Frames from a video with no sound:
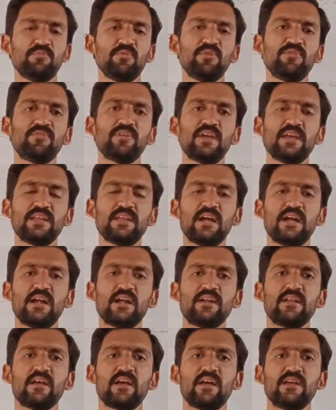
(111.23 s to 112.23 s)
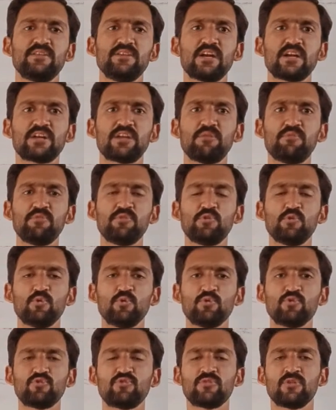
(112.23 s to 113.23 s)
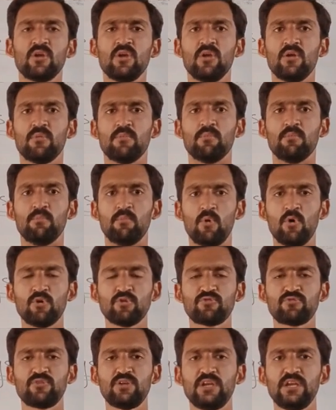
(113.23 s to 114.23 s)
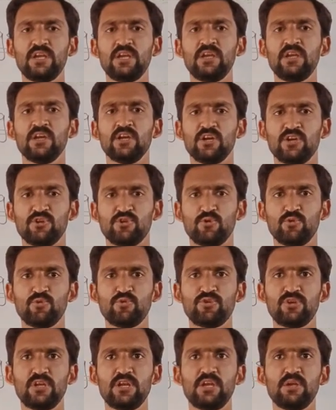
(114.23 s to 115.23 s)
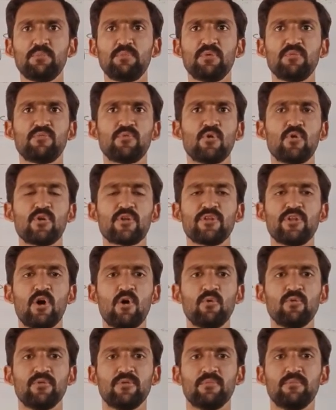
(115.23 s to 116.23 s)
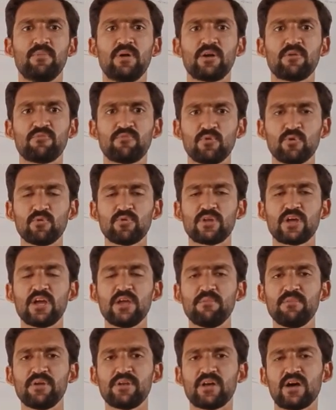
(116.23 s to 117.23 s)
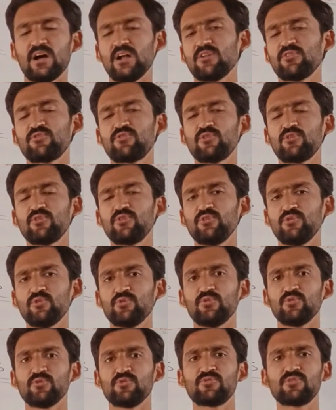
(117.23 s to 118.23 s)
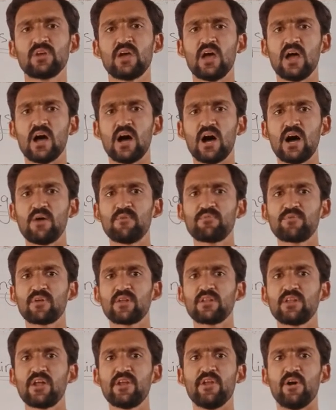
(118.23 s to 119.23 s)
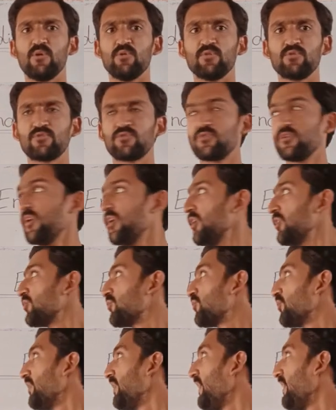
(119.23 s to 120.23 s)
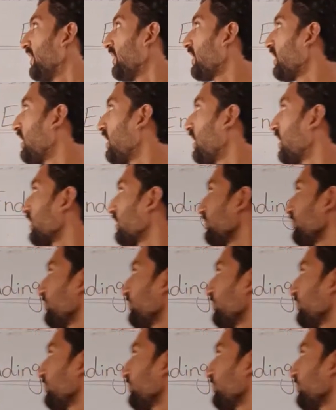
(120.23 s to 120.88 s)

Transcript: we say that adjective is used usually before noun, but few times it also used after the nouns. So here are